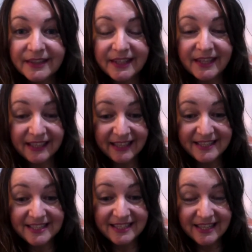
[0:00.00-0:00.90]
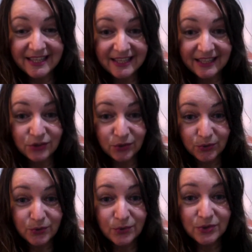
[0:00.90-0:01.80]
cleansing
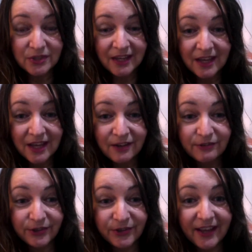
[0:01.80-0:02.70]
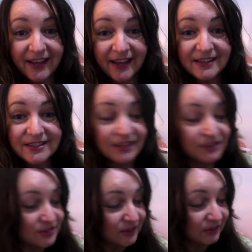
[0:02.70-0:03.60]
tools for your cards.
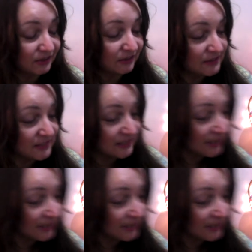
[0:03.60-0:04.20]
So stay